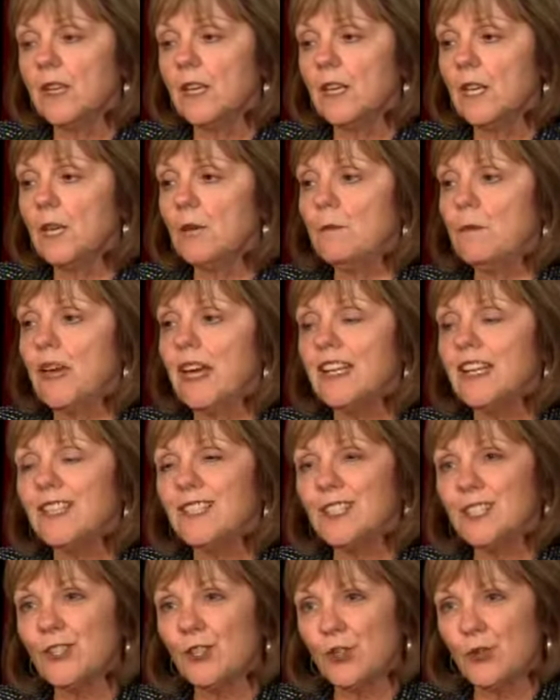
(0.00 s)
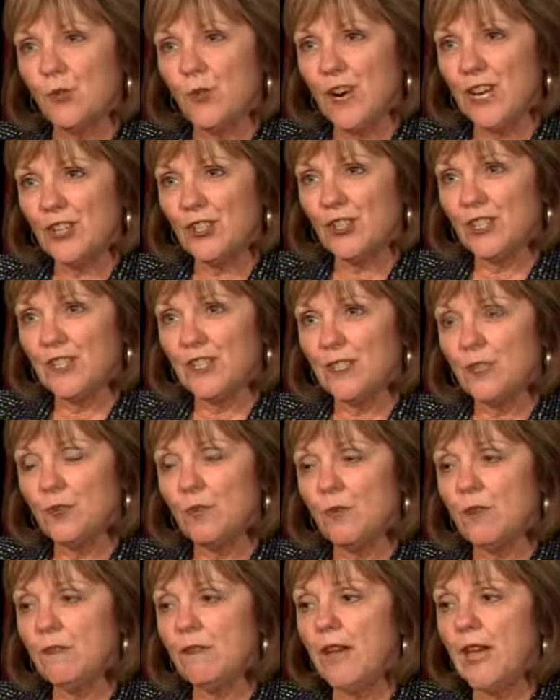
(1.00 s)
In many situations,
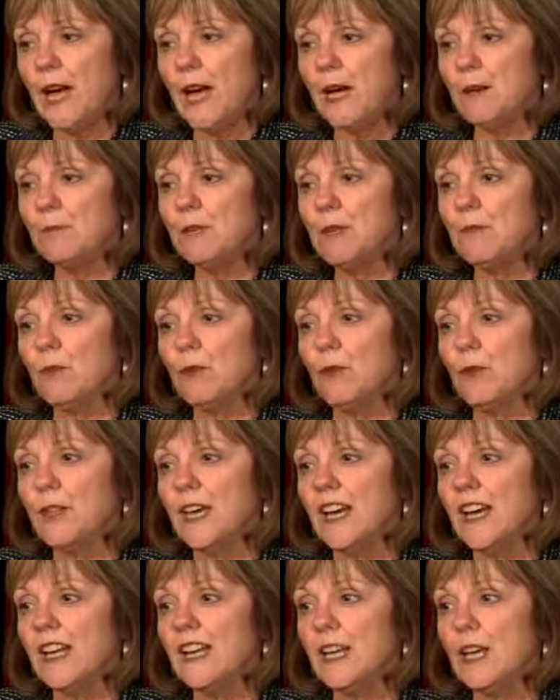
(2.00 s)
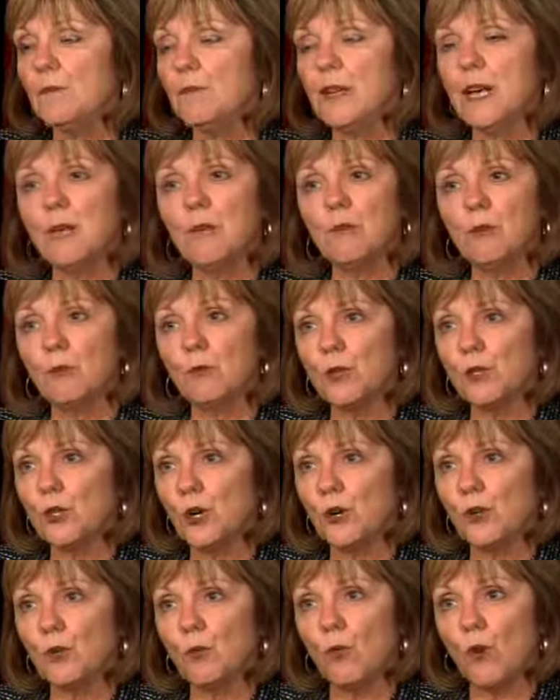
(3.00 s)
we've had people that have been able to
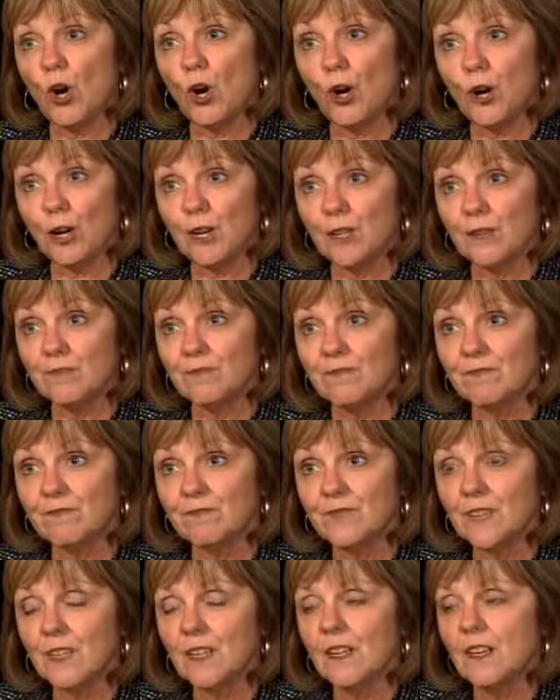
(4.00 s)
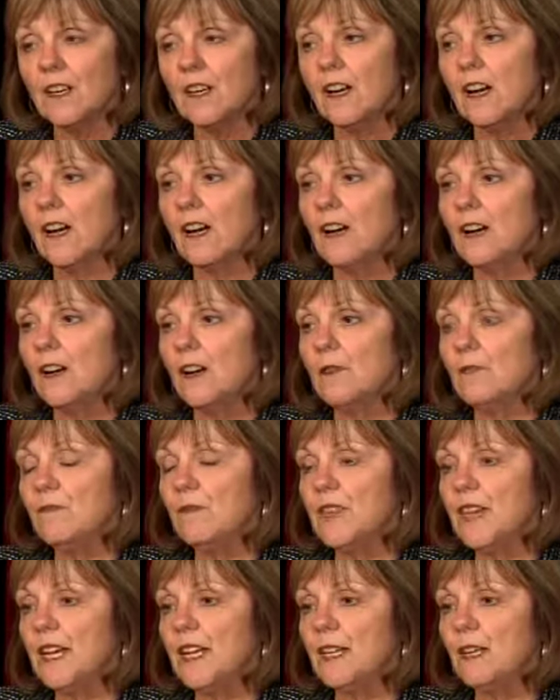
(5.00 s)
return to work,
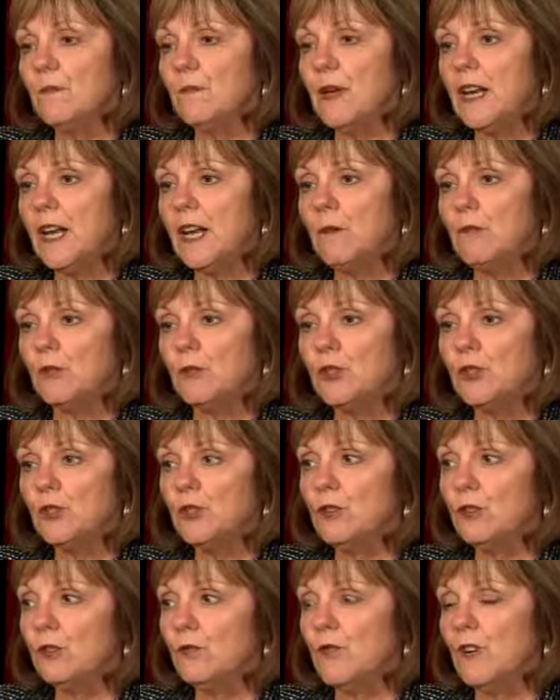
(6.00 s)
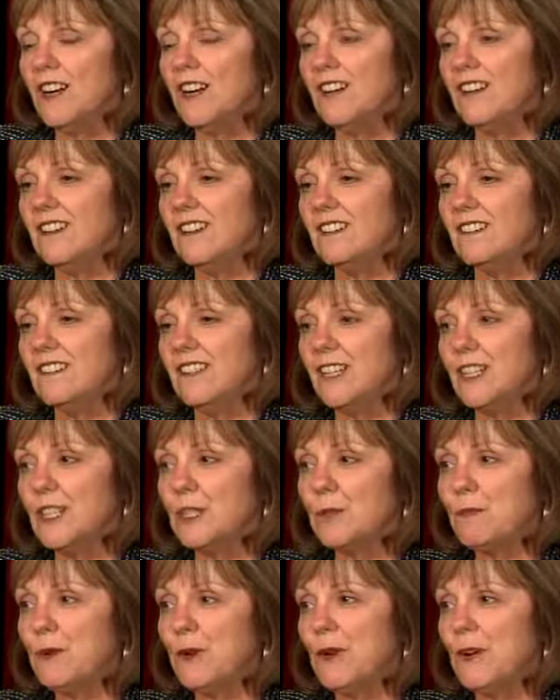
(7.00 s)
that have been able to
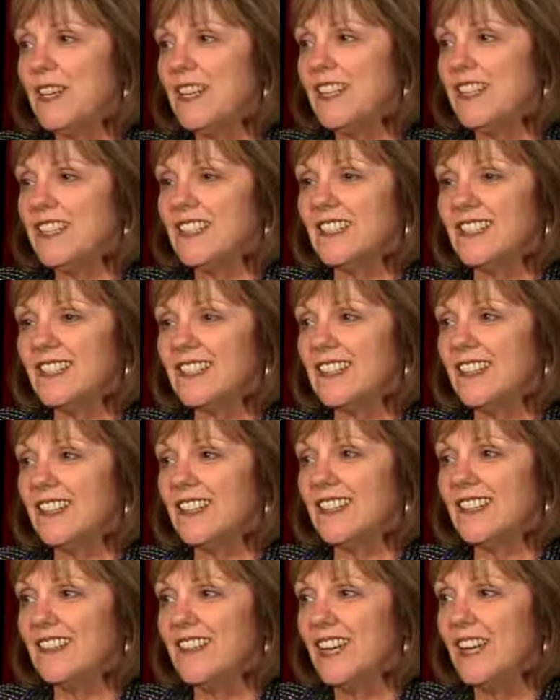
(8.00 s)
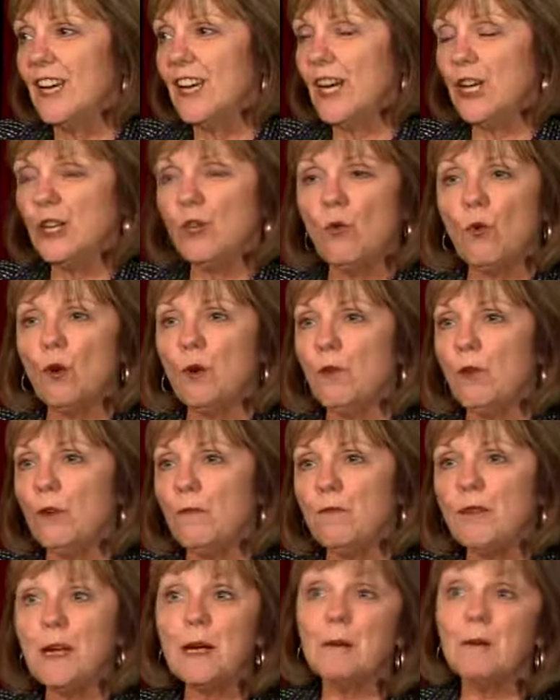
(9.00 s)
experience a normal
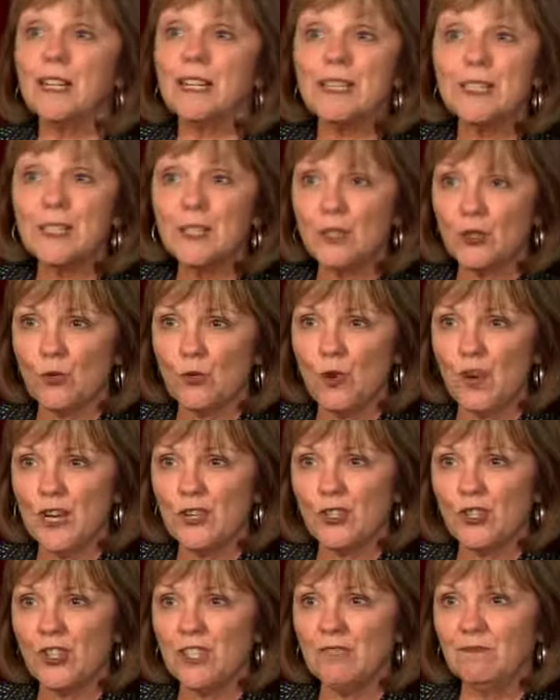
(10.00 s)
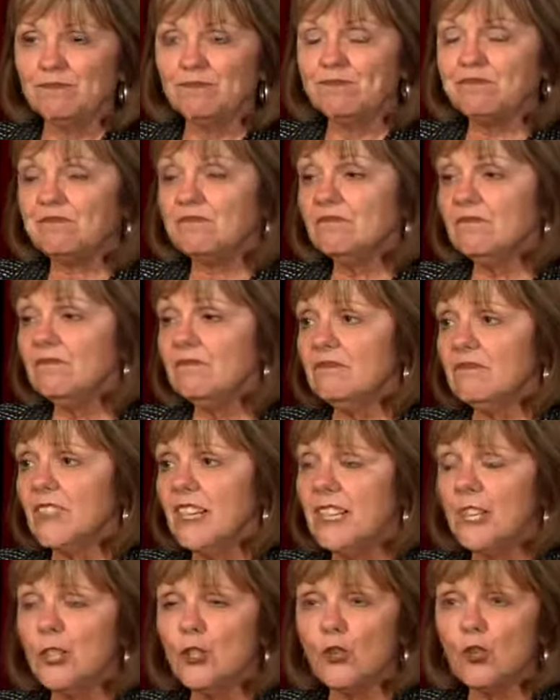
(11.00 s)
family situation
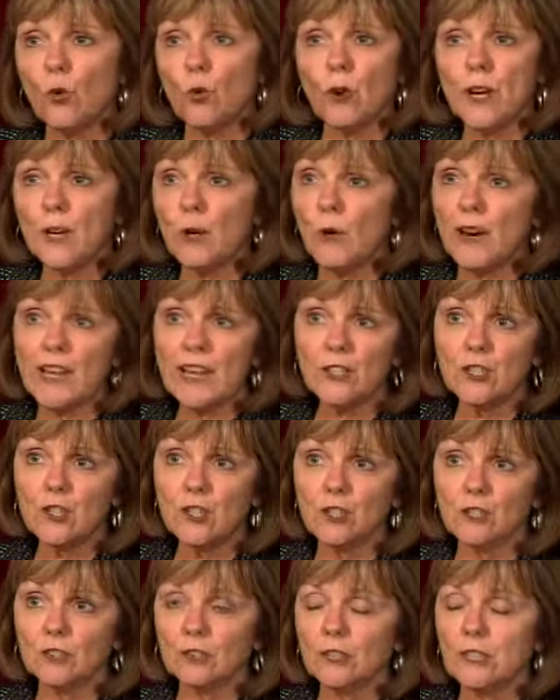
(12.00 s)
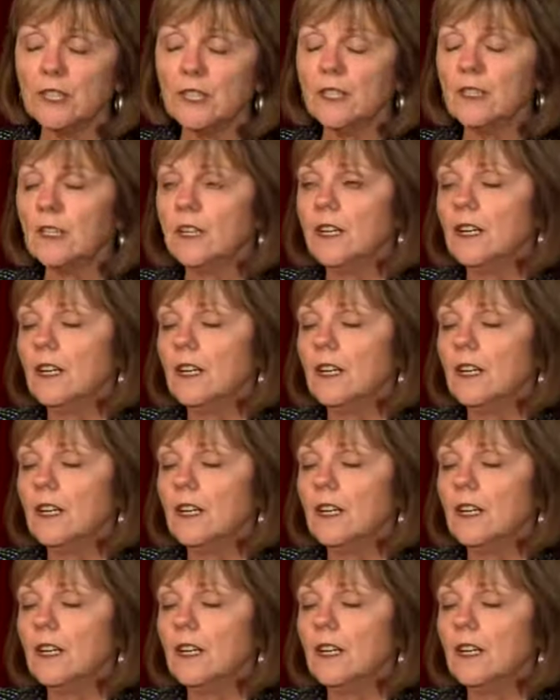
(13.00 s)
and enjoy grandchildren.